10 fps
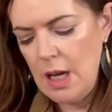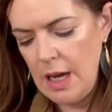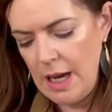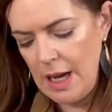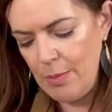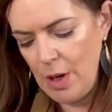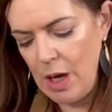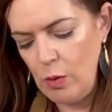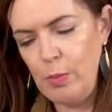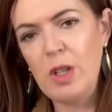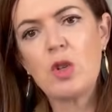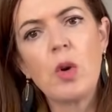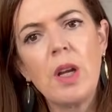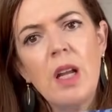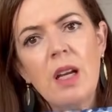I would be
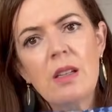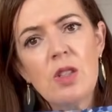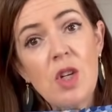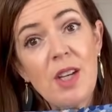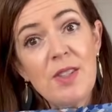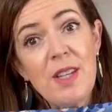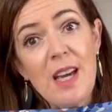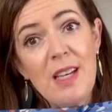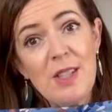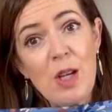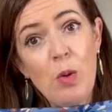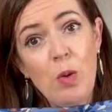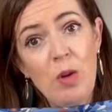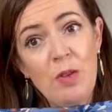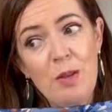treating it just as a
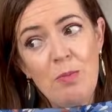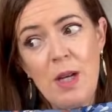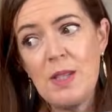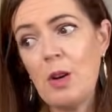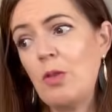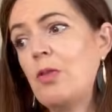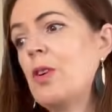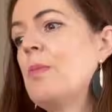woven myself.